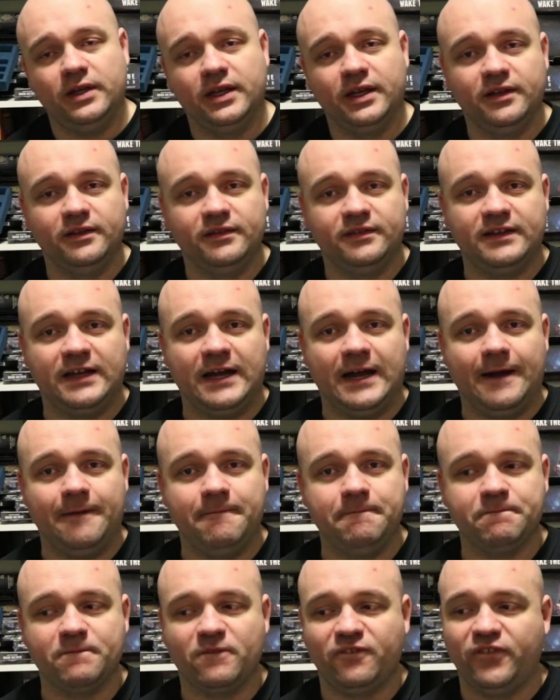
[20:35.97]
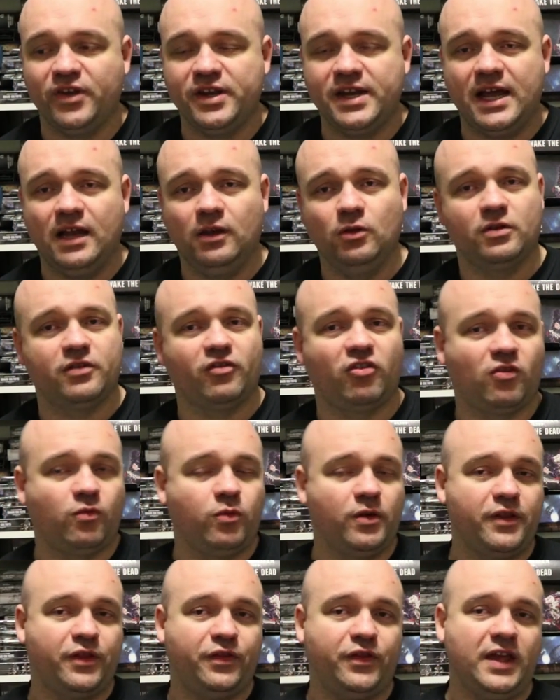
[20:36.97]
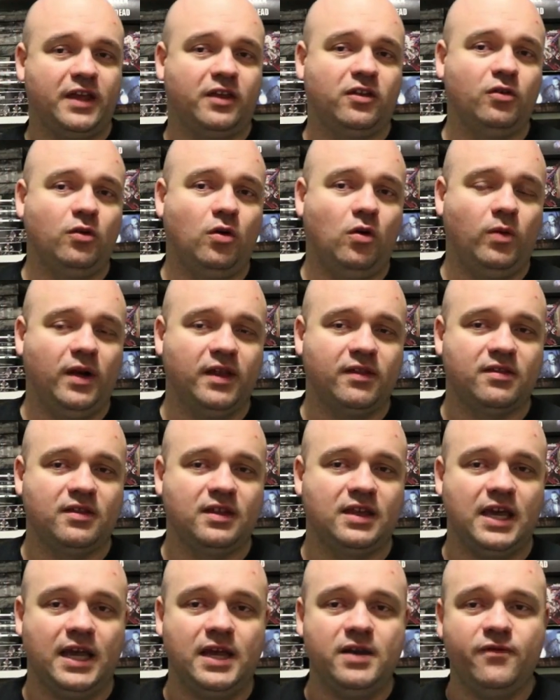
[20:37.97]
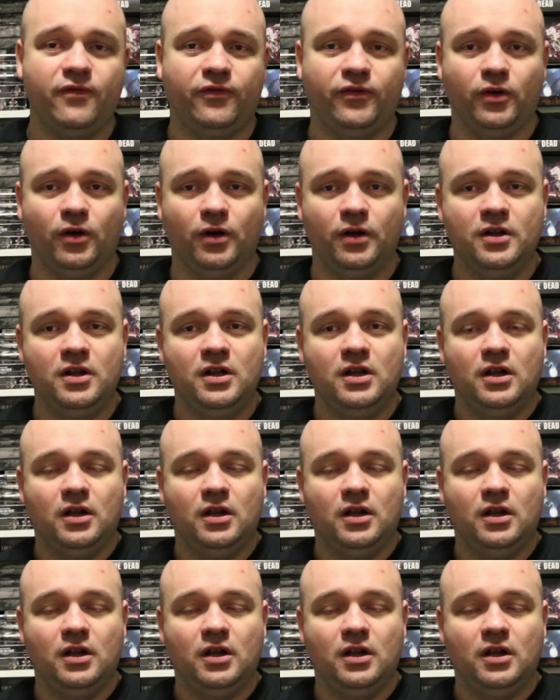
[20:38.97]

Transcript: And um, for now, look, I just want to thank you all once again for